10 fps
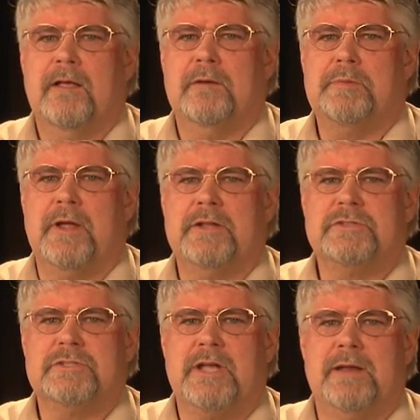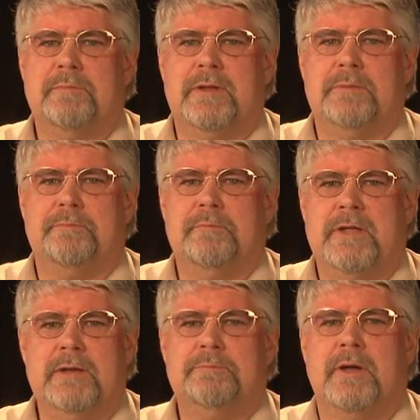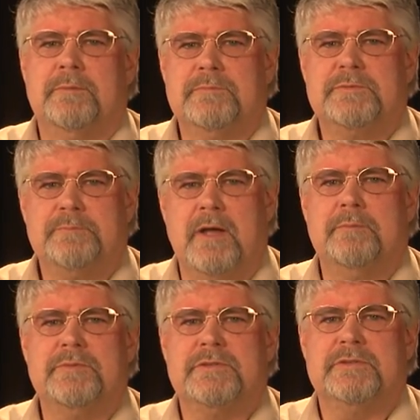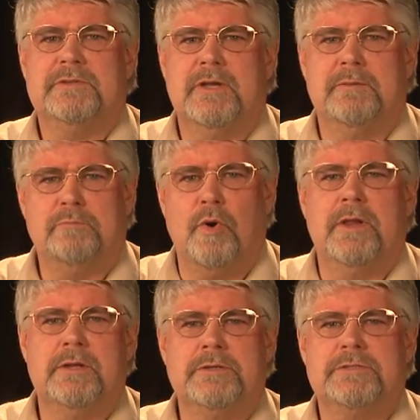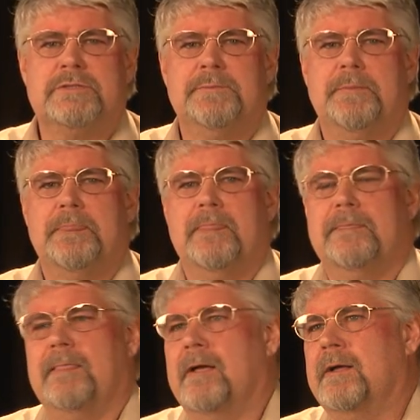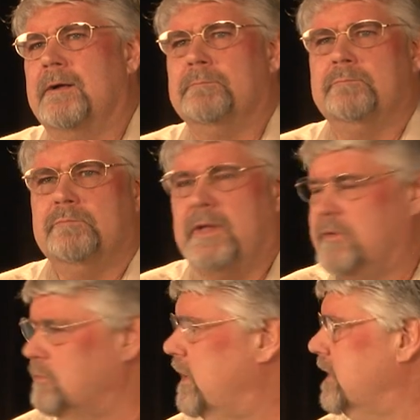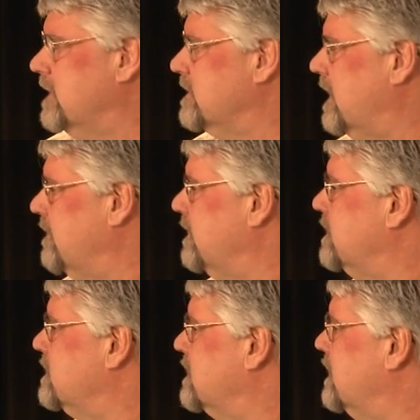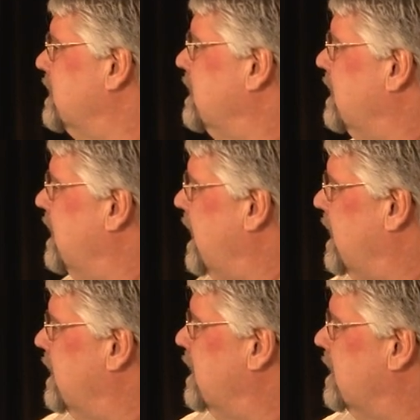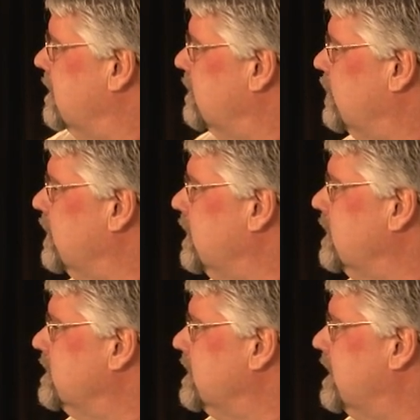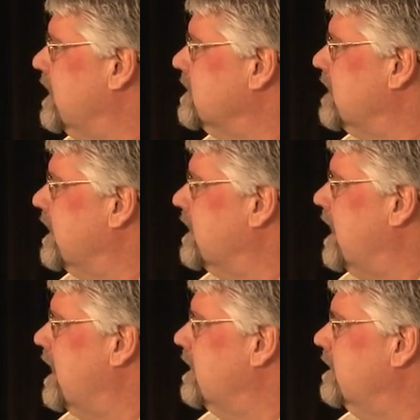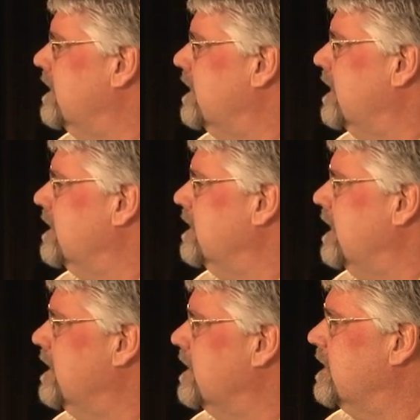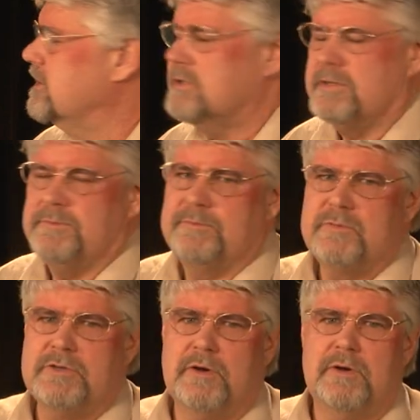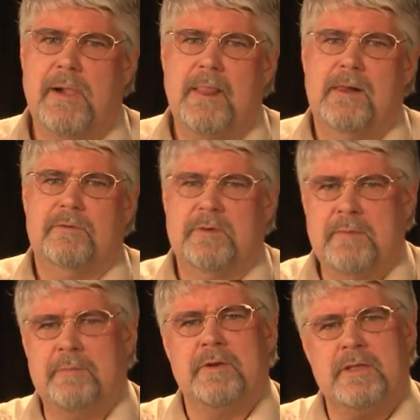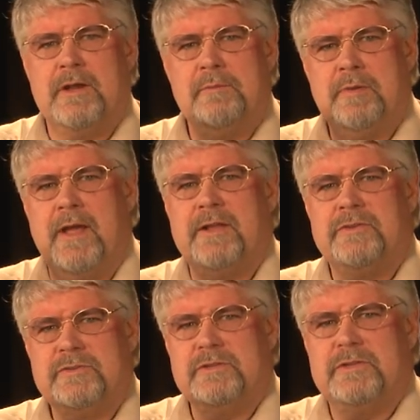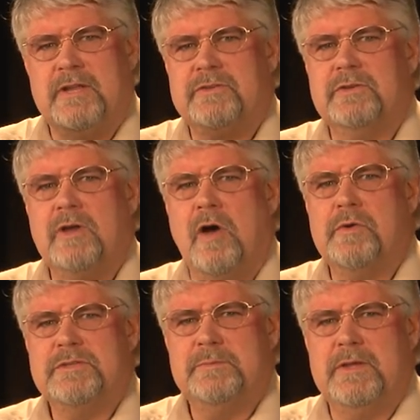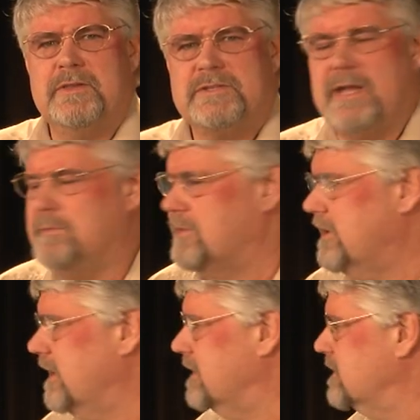appliances can be heat pumps, pumps, uh, boilers, um, as well as ovens and and uh, grills and things like that in a, in a kitchen. So remember that appliances doesn't always mean the same thing.